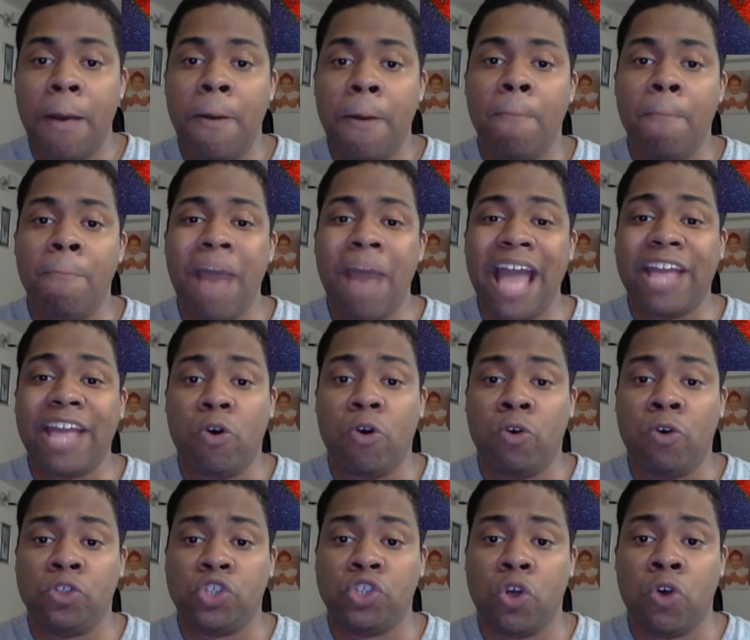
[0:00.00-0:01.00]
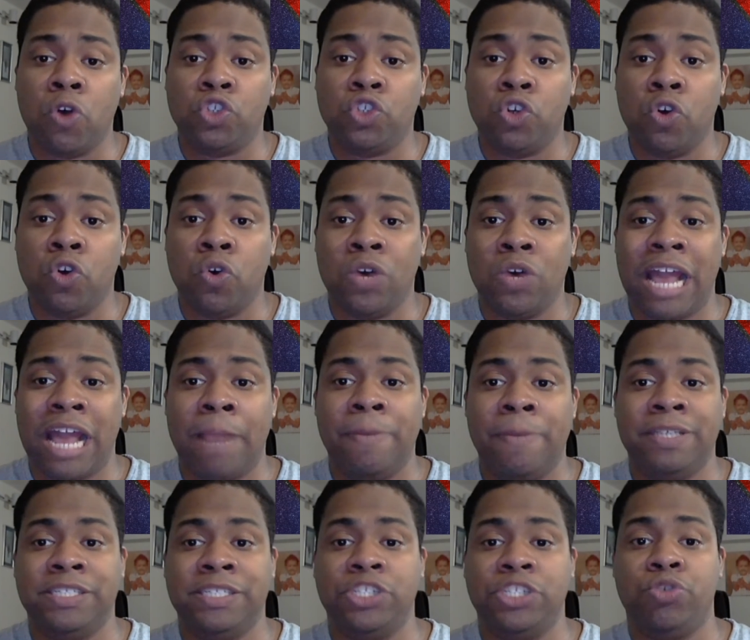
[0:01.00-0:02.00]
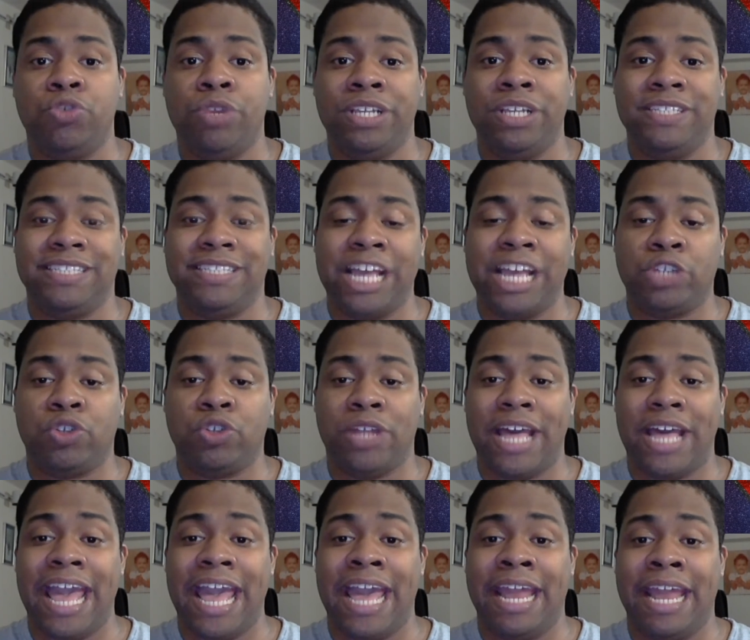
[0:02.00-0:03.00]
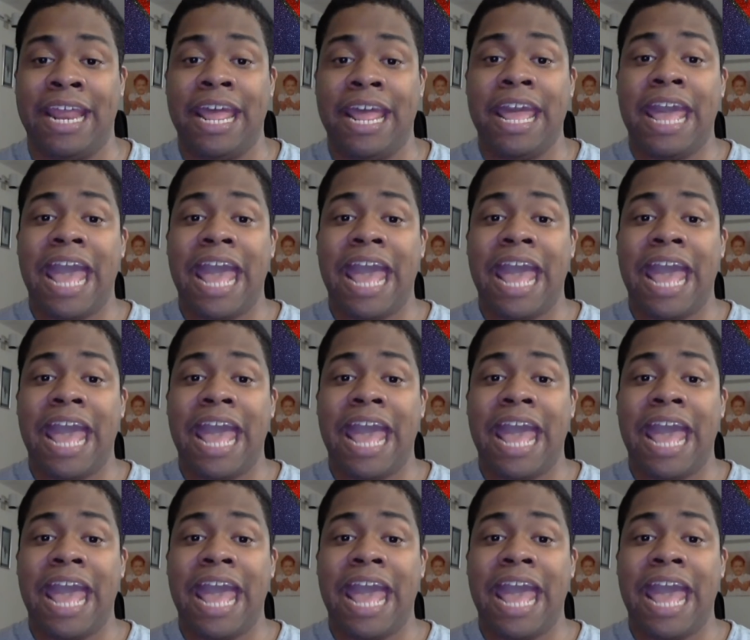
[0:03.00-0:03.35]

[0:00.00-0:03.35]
Michael's also got a busy shooting schedule ahead.